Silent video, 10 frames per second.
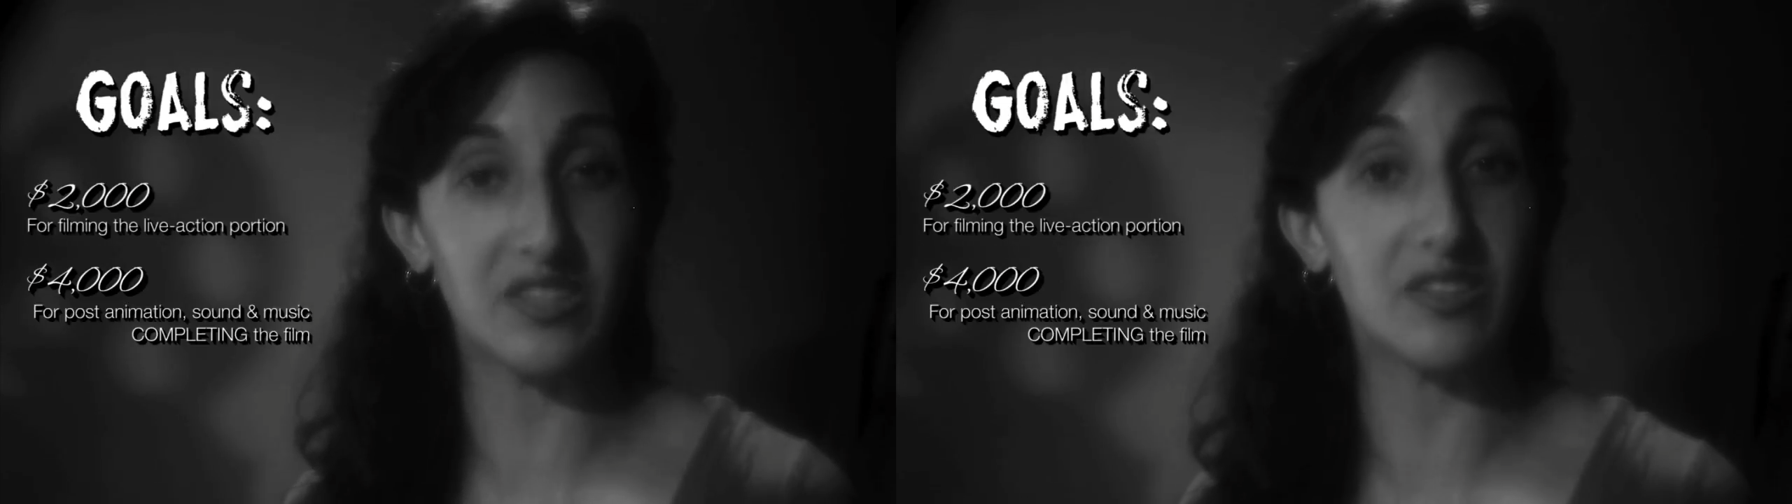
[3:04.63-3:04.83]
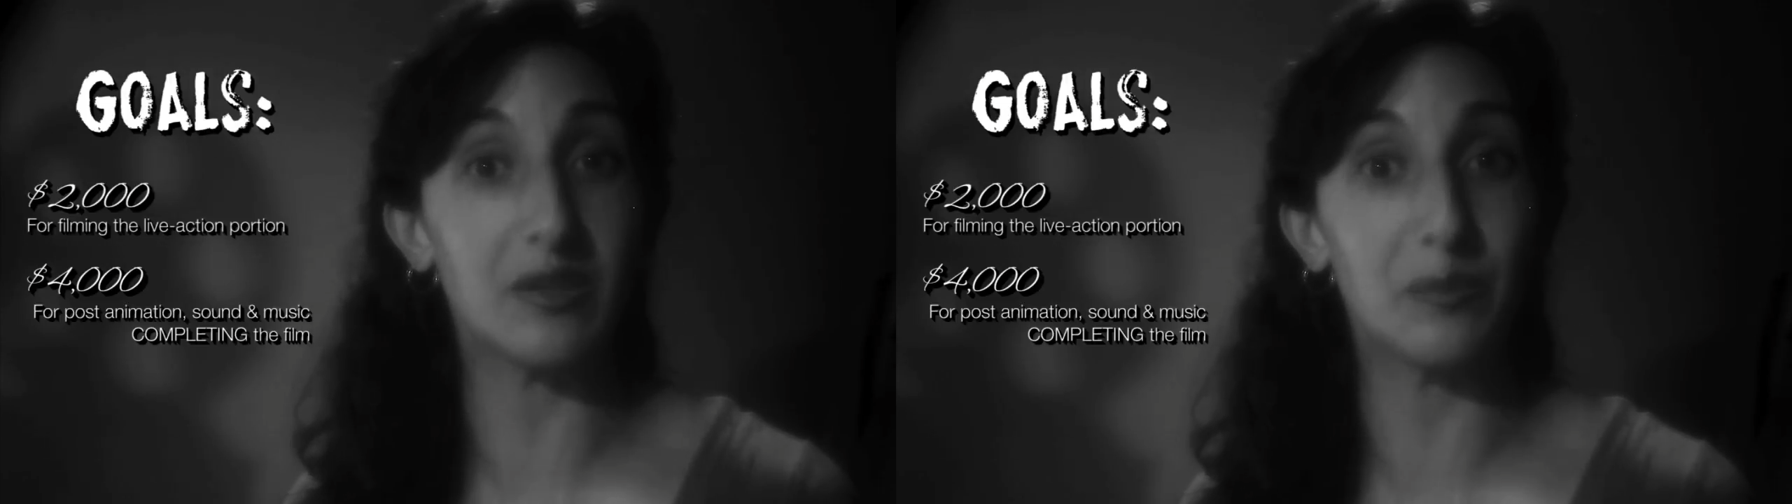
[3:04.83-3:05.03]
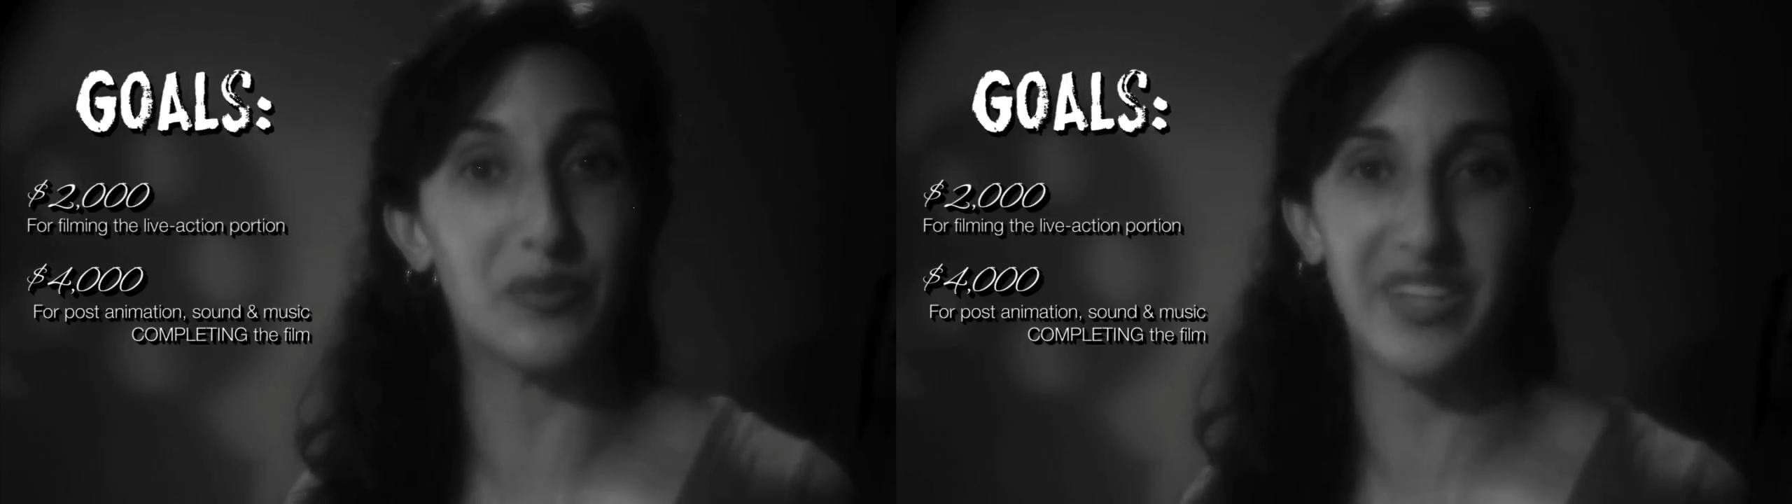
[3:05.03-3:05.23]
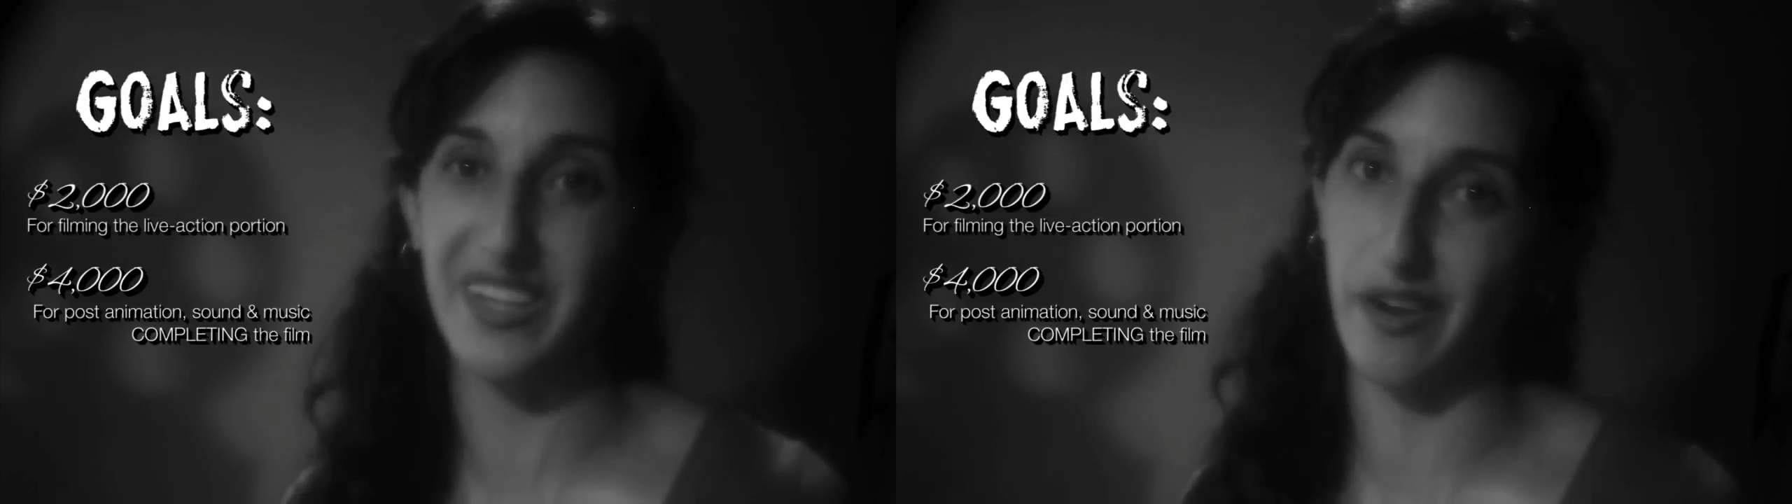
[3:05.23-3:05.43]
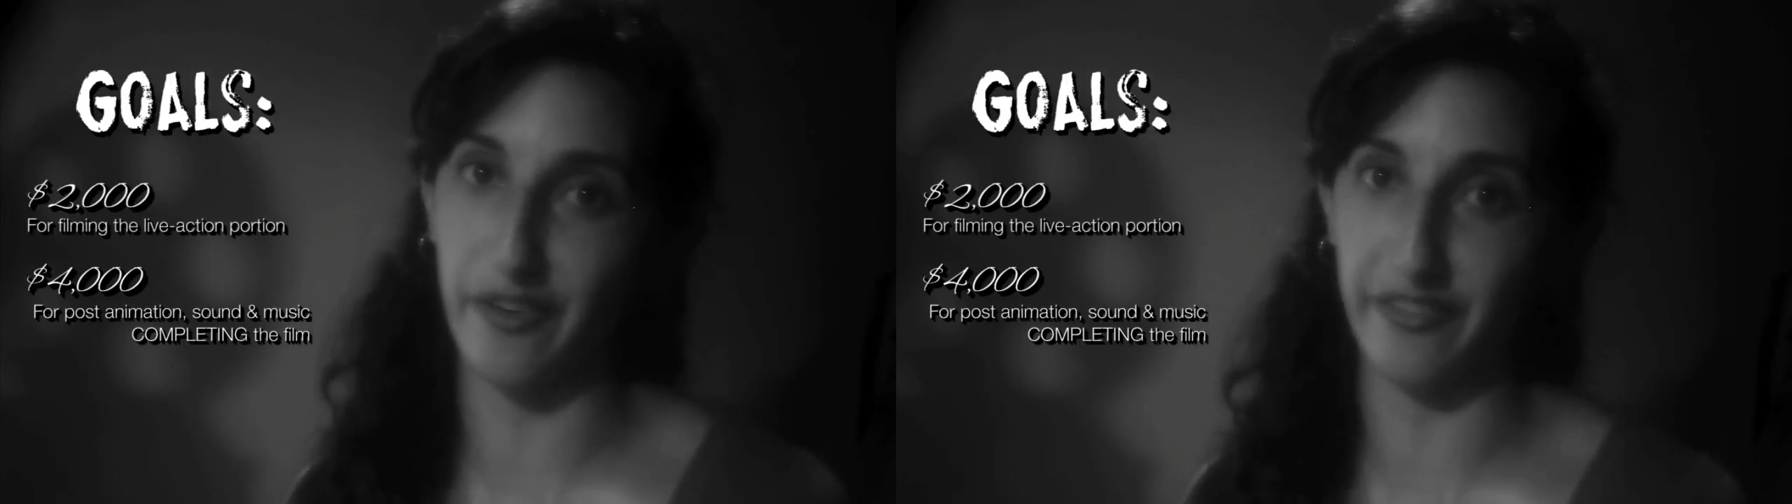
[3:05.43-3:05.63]
to
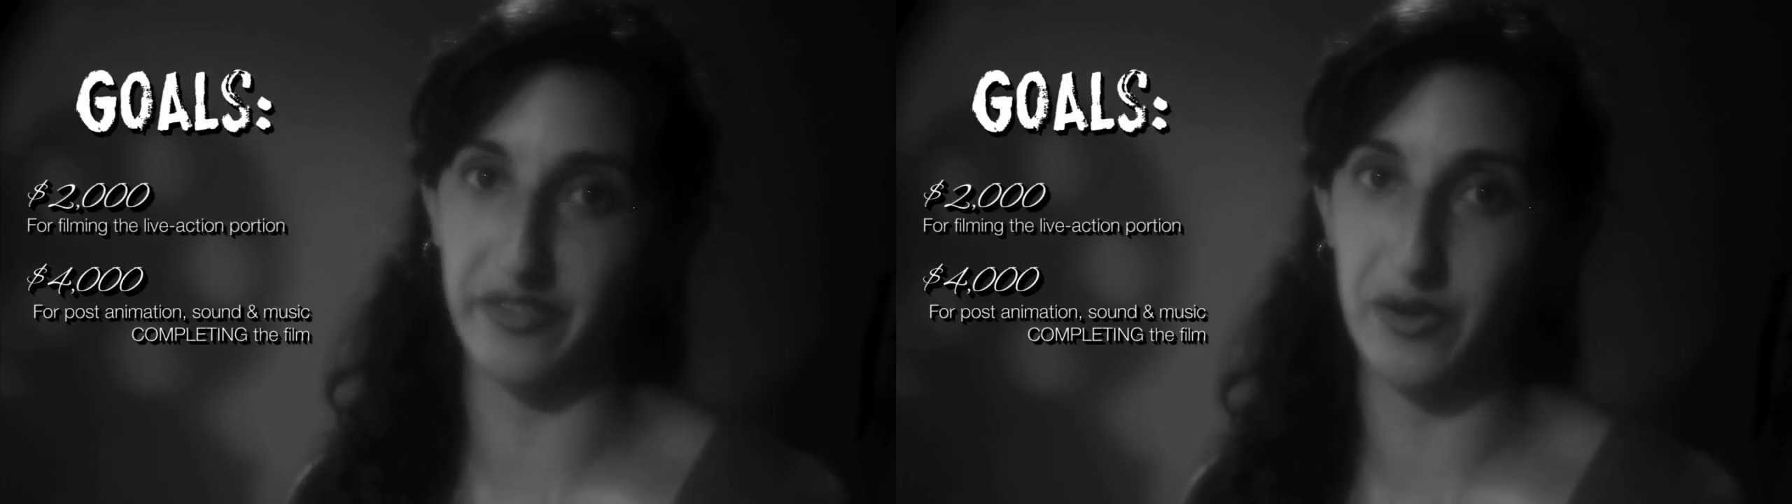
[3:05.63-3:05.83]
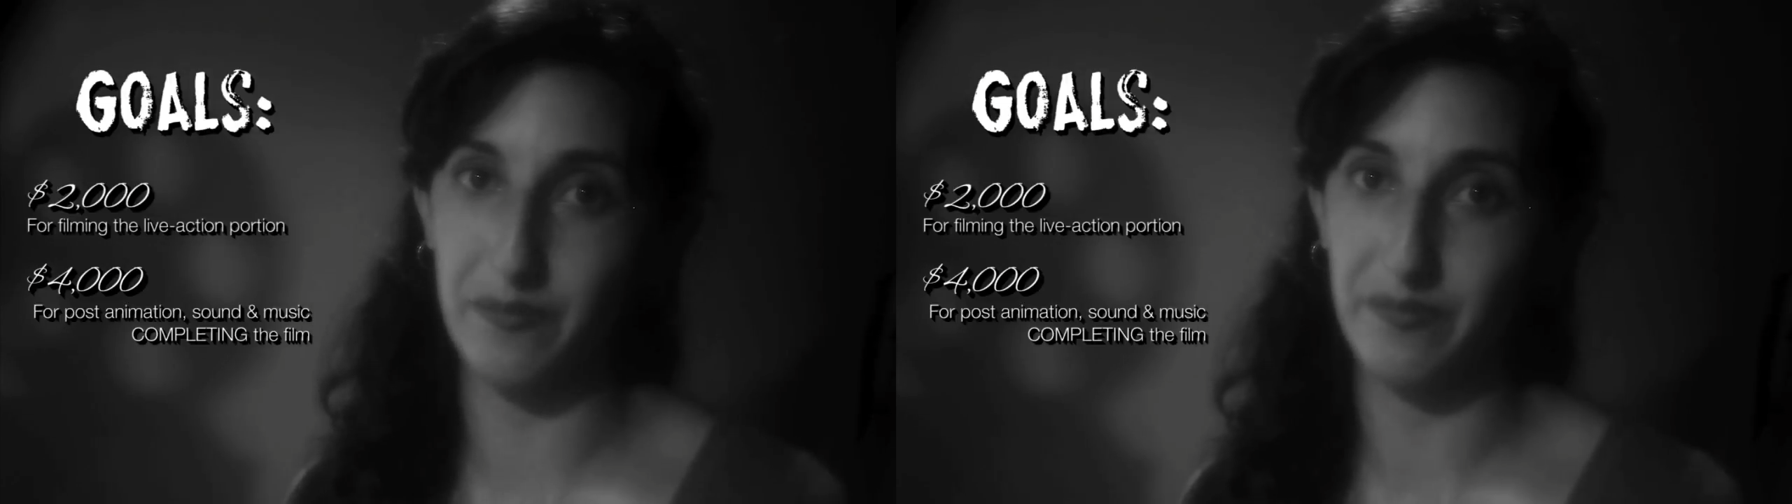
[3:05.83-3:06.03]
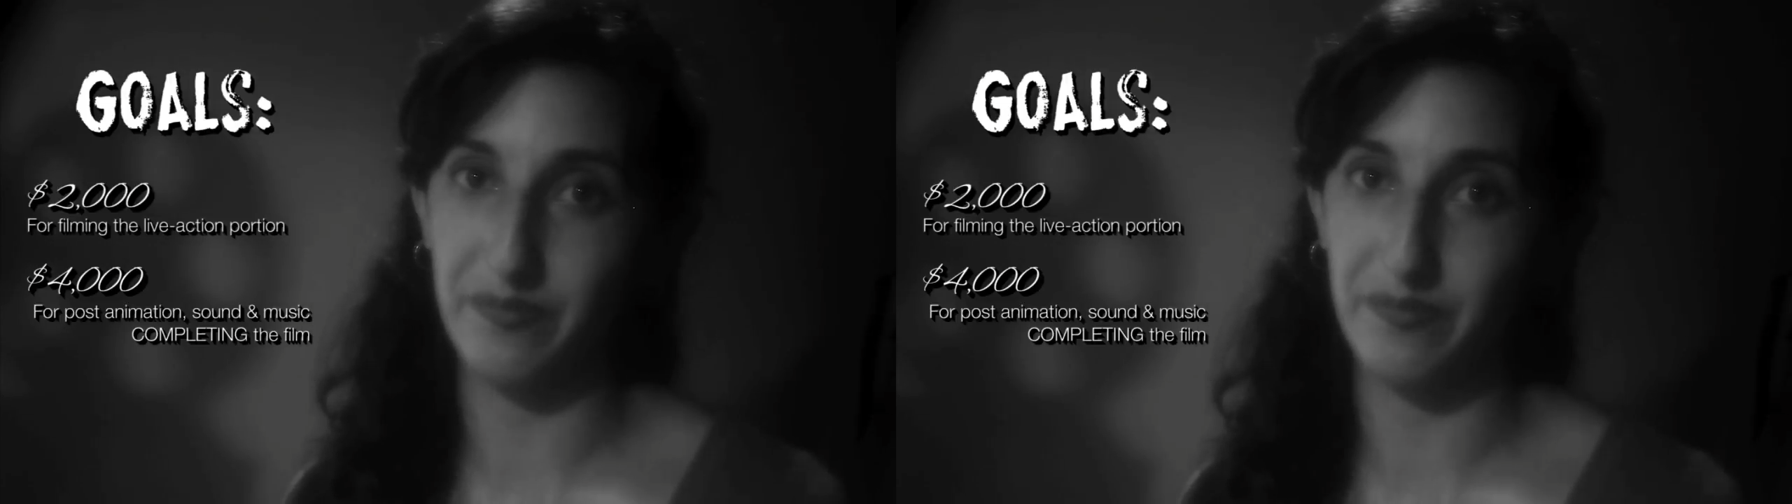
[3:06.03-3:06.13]
complete our film.